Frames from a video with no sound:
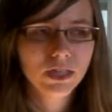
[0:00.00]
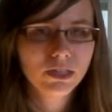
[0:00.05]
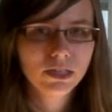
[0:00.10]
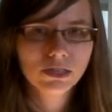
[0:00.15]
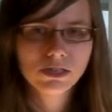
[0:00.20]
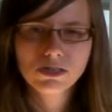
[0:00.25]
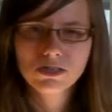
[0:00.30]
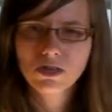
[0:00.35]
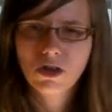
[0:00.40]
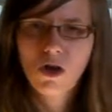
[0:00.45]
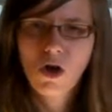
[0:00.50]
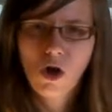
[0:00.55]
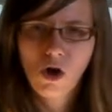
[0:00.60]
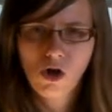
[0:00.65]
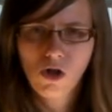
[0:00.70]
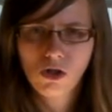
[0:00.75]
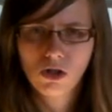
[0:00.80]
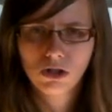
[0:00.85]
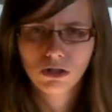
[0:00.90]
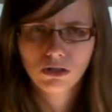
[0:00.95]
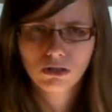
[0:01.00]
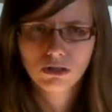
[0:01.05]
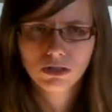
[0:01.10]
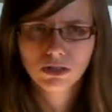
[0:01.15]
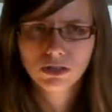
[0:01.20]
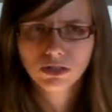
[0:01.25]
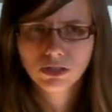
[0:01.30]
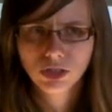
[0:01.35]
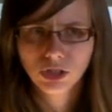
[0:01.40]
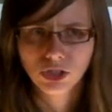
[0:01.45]
this is all
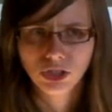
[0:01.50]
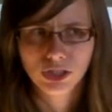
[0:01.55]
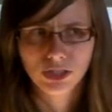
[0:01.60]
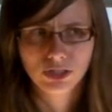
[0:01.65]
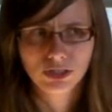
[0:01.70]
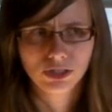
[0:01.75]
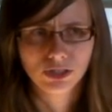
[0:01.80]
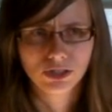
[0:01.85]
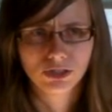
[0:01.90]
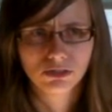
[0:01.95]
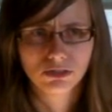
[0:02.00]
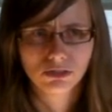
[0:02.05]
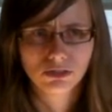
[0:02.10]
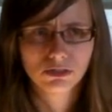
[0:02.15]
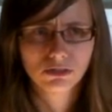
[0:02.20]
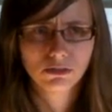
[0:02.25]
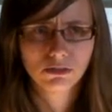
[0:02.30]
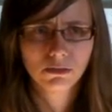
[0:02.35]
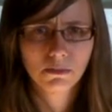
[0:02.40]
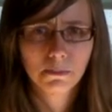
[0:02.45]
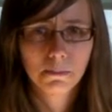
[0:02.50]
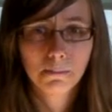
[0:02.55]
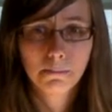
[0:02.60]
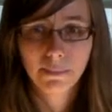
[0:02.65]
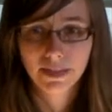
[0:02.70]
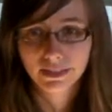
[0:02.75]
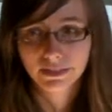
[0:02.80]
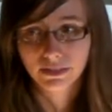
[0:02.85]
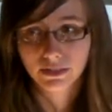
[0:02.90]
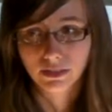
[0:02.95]
suggestions,
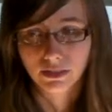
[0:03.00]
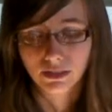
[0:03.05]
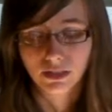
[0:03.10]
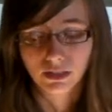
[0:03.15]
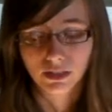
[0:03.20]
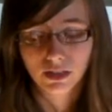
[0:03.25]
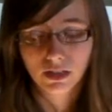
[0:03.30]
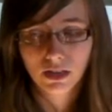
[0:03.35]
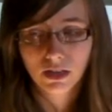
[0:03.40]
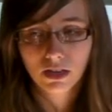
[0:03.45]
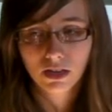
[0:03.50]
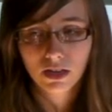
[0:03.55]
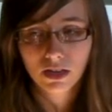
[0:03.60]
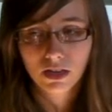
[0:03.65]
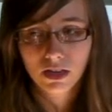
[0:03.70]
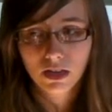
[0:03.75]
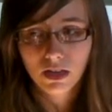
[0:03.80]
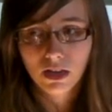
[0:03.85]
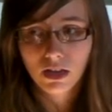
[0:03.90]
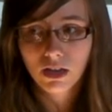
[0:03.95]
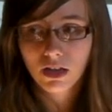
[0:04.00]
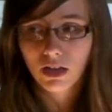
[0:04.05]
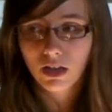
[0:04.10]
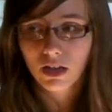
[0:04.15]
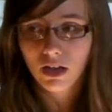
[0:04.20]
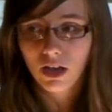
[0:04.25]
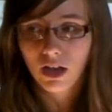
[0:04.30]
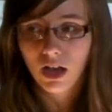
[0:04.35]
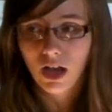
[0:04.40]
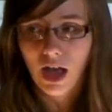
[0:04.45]
basically.
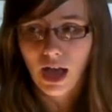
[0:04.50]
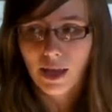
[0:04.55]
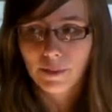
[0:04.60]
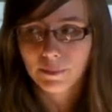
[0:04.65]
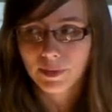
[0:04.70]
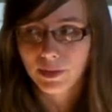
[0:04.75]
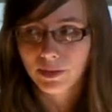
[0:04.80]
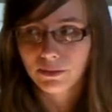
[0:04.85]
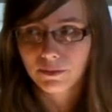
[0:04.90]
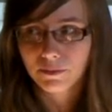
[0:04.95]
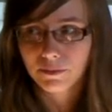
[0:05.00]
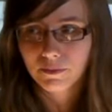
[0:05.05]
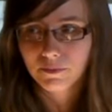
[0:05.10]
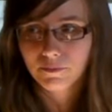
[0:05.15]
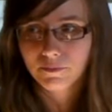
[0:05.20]
I mean,